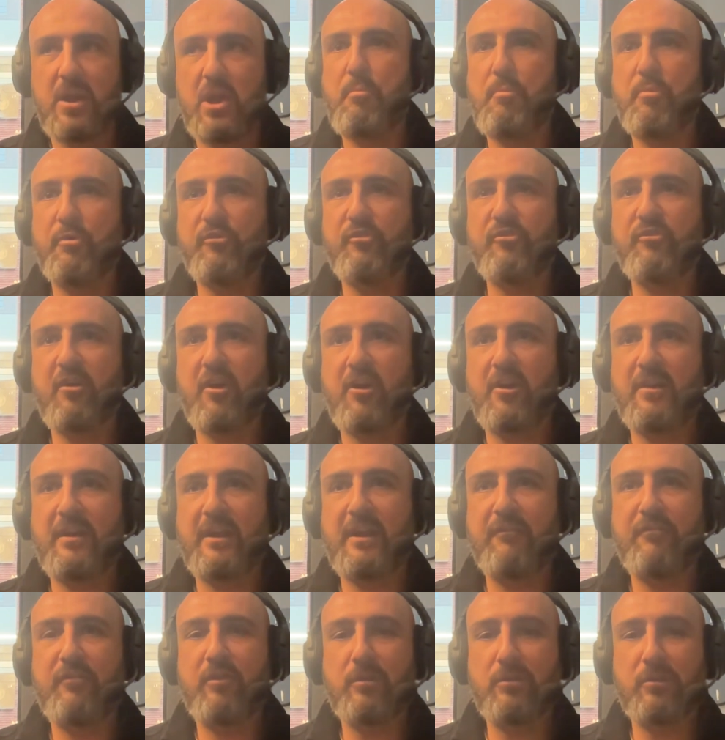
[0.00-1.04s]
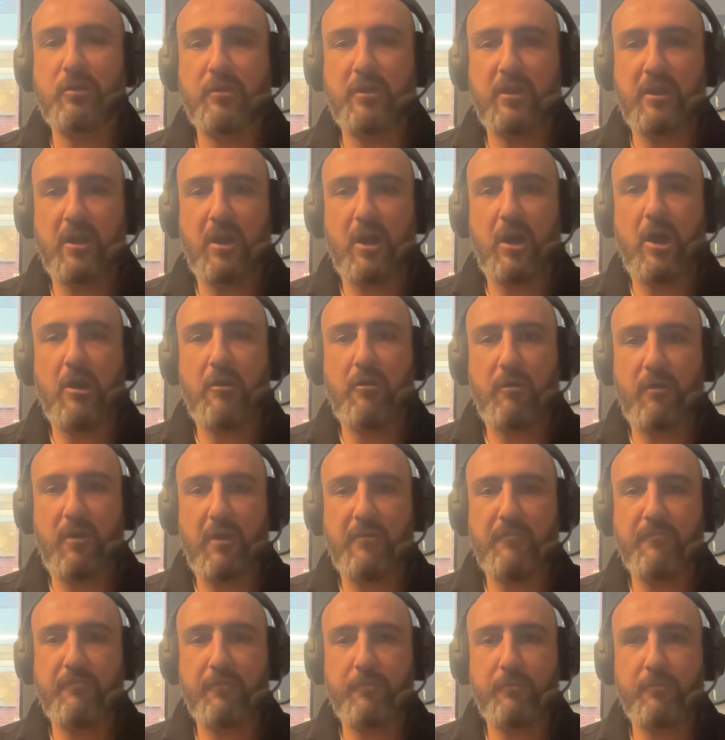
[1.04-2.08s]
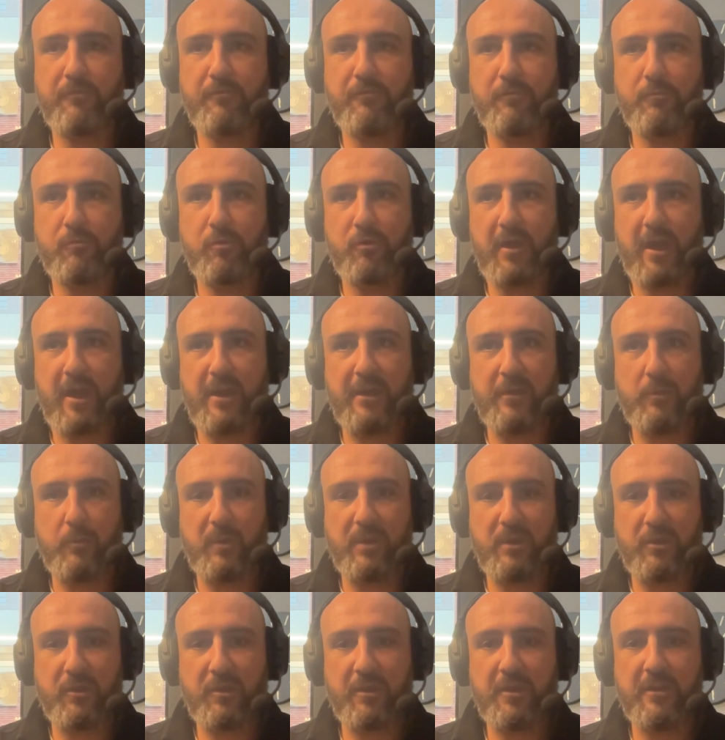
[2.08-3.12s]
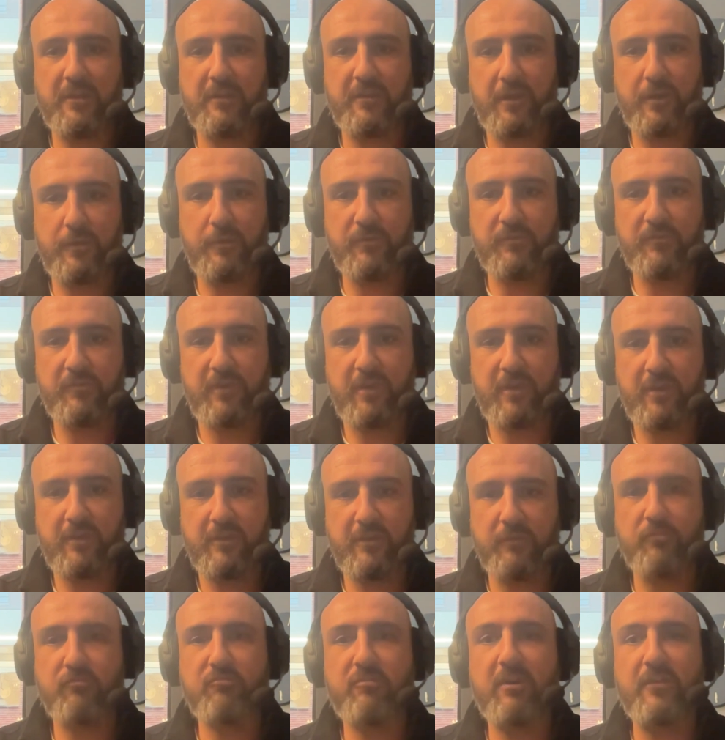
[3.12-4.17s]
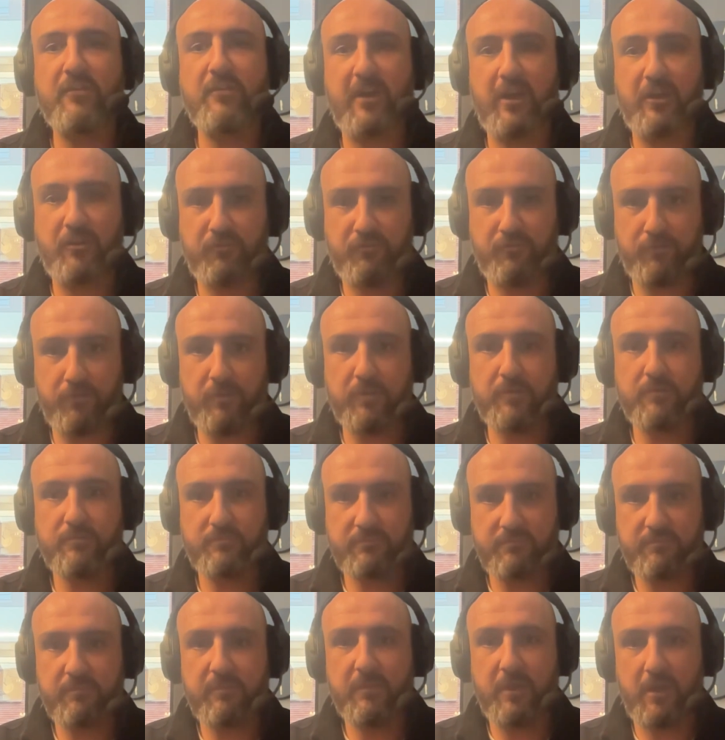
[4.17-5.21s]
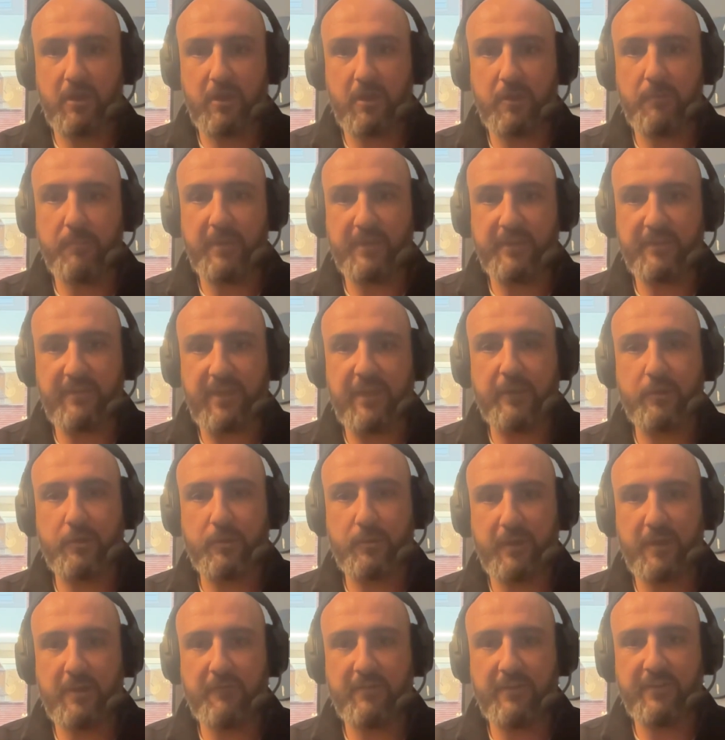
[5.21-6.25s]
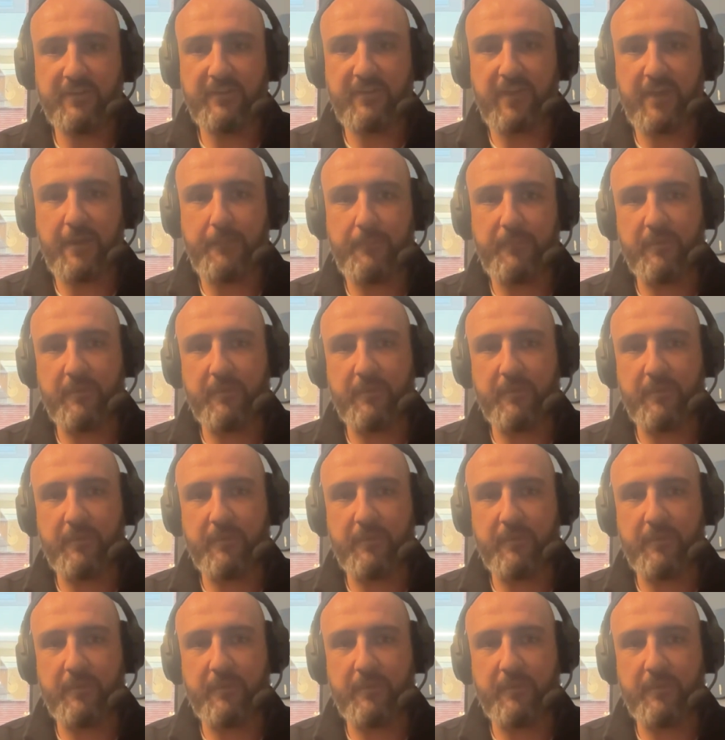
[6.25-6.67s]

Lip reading: But certainly if you're looking at ROI from organic, we're looking at those transactional intent queries. Yeah.